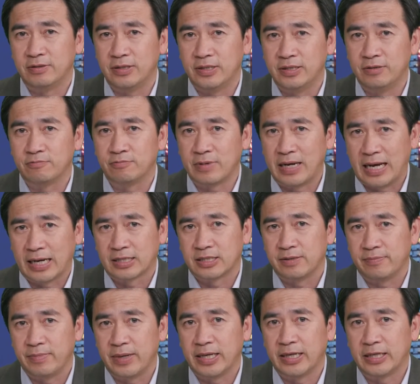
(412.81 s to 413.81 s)

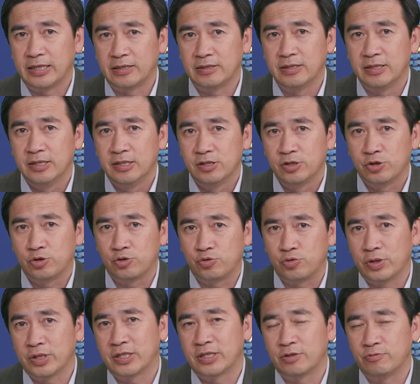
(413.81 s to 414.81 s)
erect many
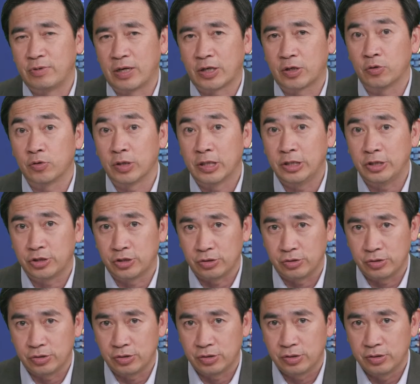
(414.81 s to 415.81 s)
strict
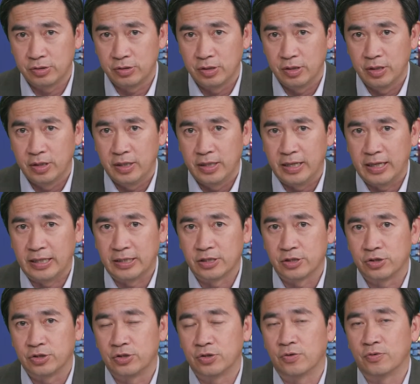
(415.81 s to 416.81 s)
regulations,
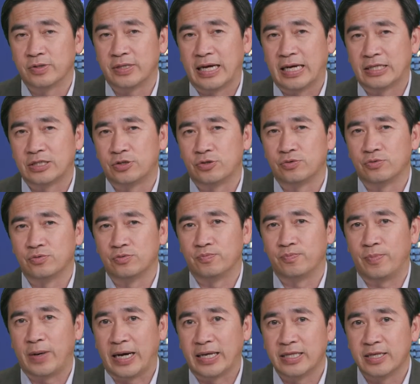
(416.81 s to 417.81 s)
and so that to
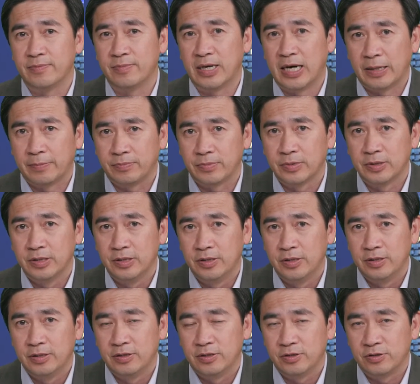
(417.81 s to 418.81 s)
bind them up,
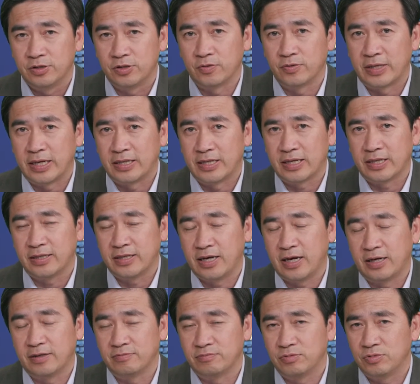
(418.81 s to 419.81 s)
so that they
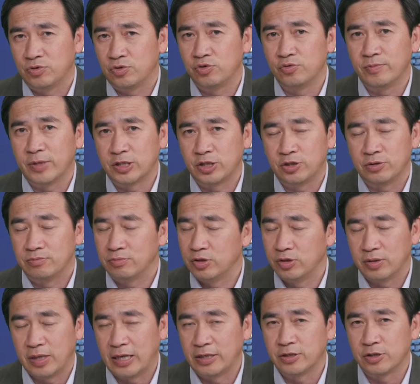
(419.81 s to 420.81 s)
are too much,
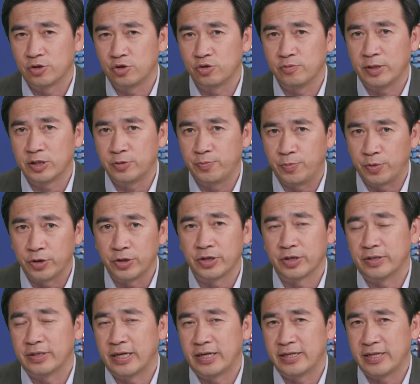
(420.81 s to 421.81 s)
under too much
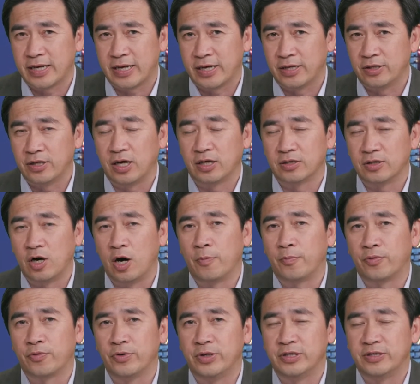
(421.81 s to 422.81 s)
burden, and they cannot
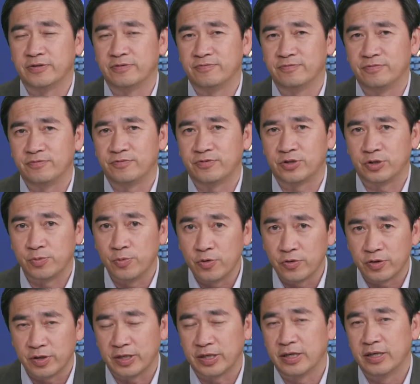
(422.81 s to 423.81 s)
operate
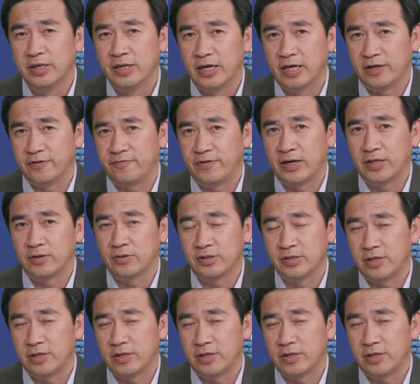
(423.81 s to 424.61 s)
smoothly, and finally